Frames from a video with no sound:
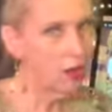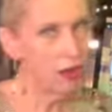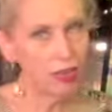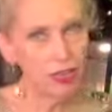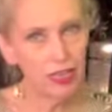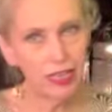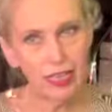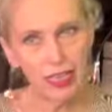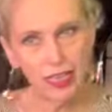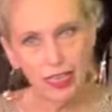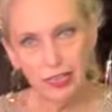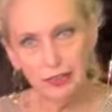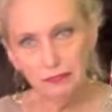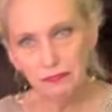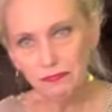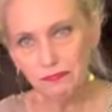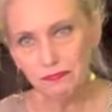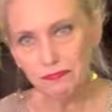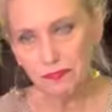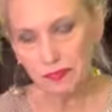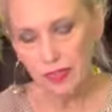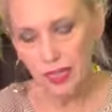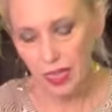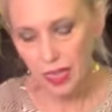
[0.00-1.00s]
Okay,
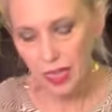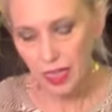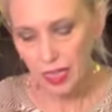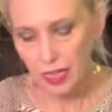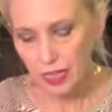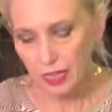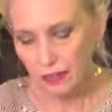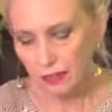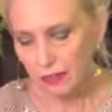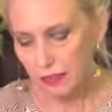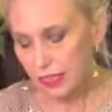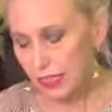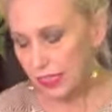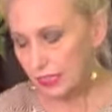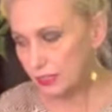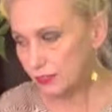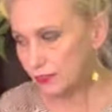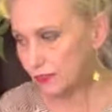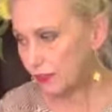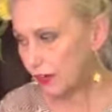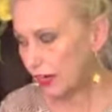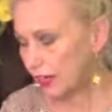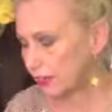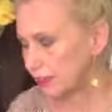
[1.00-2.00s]
this
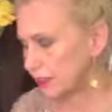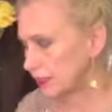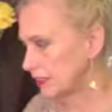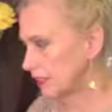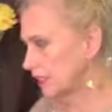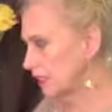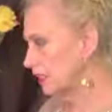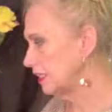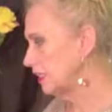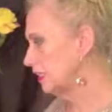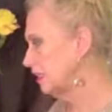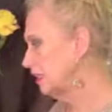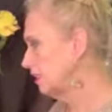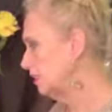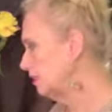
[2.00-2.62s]
fragrance here,